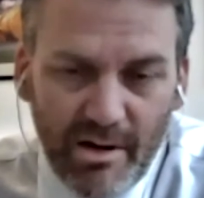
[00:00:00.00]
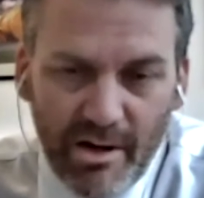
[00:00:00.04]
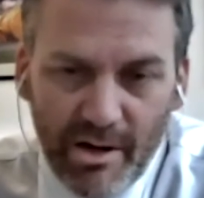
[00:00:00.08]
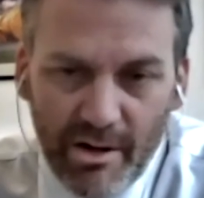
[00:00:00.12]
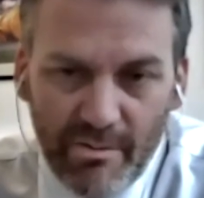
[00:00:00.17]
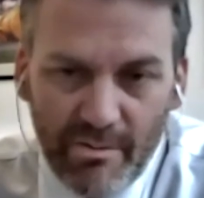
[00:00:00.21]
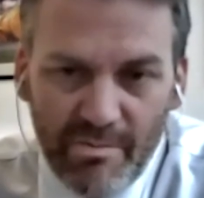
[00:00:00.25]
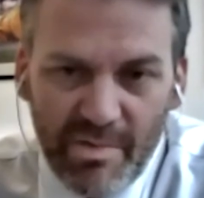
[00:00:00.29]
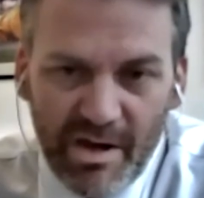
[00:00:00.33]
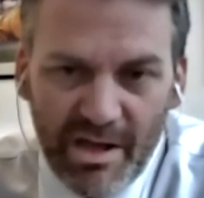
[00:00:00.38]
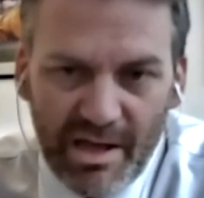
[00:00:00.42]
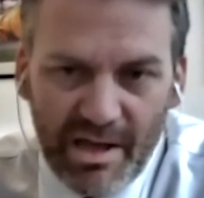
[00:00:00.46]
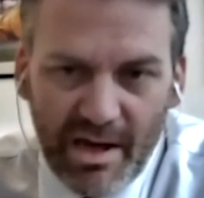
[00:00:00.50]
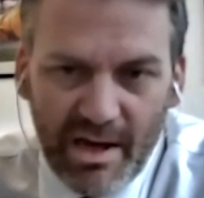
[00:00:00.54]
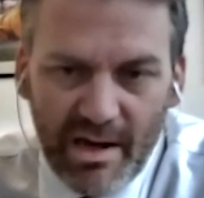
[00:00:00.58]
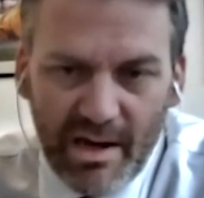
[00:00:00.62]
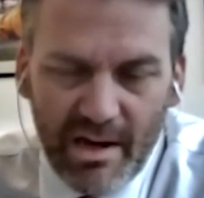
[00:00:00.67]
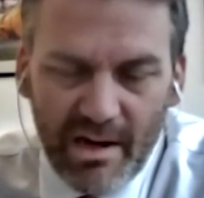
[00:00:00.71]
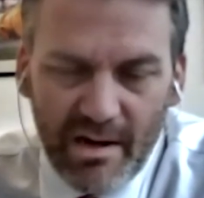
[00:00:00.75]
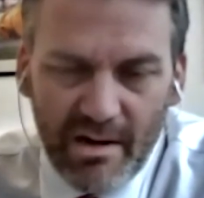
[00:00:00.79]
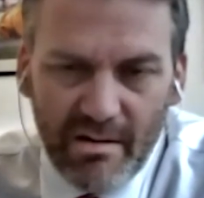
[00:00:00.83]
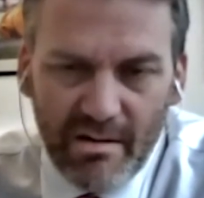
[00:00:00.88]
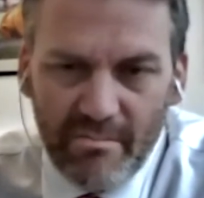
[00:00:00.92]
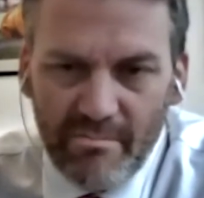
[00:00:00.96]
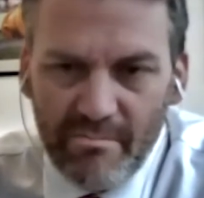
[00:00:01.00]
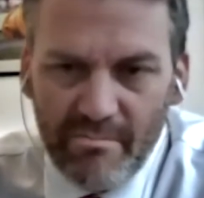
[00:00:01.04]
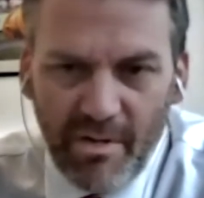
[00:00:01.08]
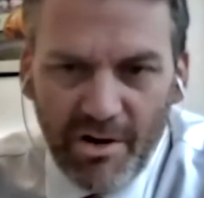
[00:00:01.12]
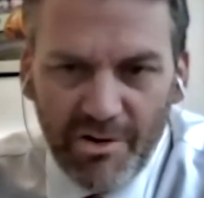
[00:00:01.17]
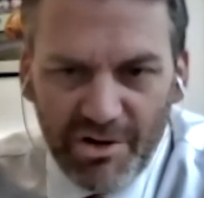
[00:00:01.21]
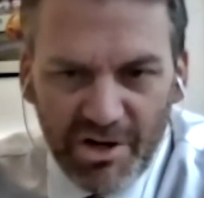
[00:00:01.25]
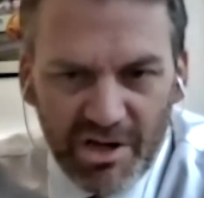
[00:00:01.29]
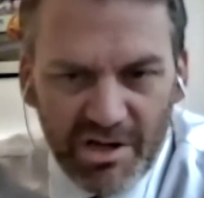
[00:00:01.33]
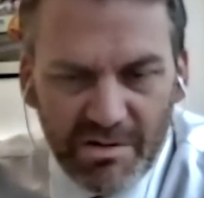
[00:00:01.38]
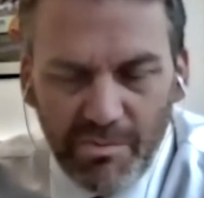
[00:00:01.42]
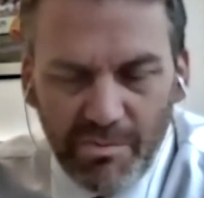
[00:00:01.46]
be that in
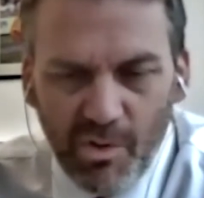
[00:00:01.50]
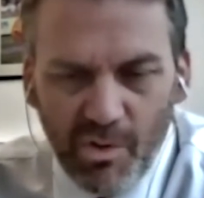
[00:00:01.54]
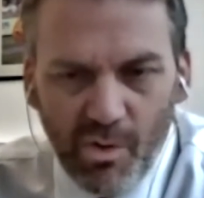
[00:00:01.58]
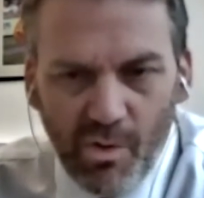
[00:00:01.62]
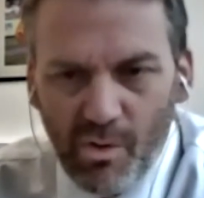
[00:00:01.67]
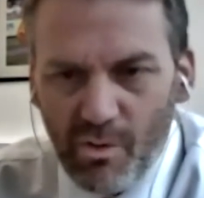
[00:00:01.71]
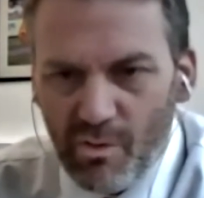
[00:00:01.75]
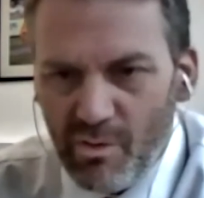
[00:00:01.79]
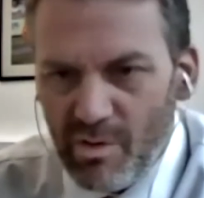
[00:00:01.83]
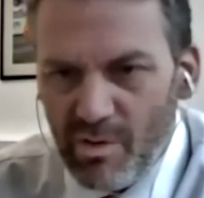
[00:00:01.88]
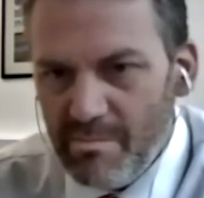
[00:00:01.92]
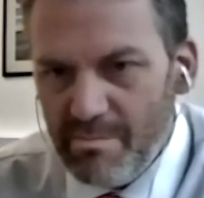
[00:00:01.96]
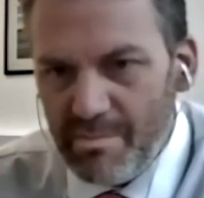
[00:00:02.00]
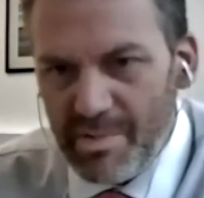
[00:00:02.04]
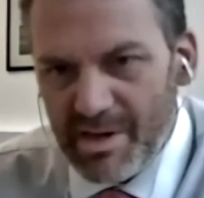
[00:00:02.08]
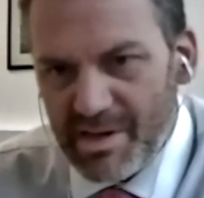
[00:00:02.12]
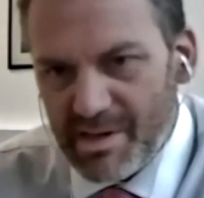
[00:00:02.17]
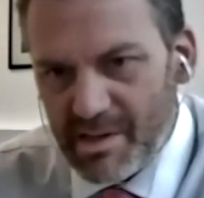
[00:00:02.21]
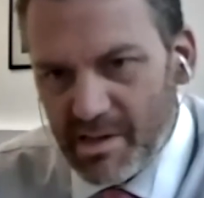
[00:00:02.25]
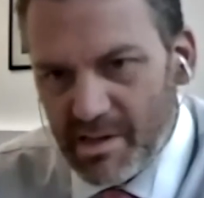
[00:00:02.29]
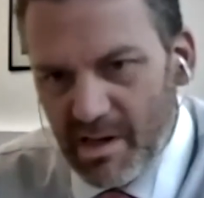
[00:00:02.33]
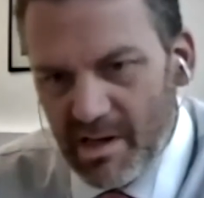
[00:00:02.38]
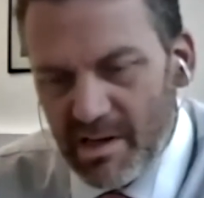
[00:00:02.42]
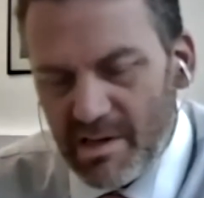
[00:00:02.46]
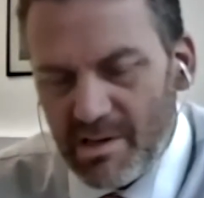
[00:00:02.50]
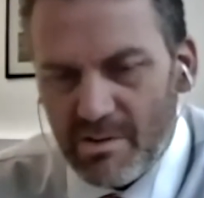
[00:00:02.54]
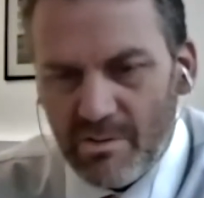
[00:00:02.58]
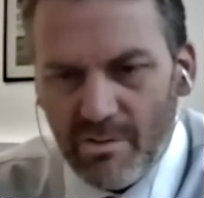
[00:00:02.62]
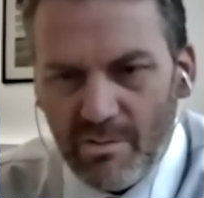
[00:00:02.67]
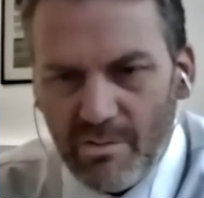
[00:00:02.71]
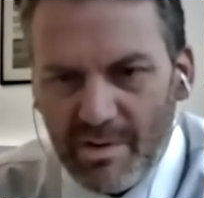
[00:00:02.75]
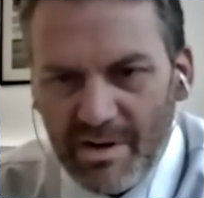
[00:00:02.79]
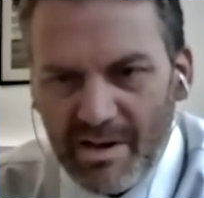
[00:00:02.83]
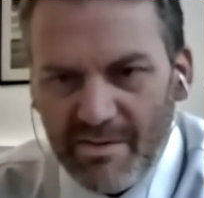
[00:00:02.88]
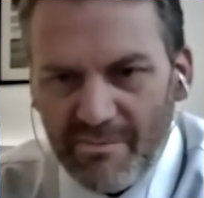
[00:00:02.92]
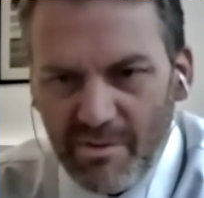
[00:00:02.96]
motorsport or in business or
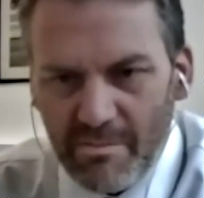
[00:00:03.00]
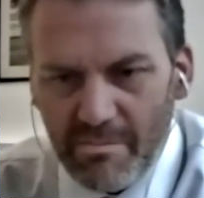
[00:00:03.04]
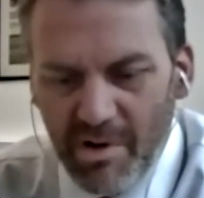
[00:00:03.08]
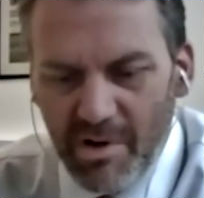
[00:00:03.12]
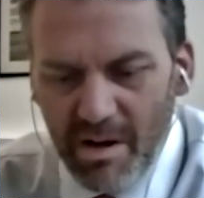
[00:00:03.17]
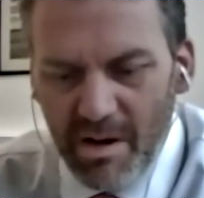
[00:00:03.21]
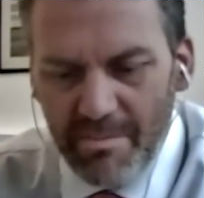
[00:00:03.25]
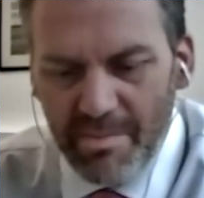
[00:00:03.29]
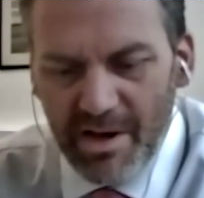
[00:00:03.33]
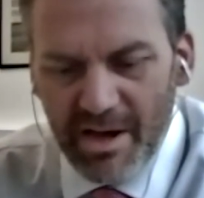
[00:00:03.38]
whatever it might be,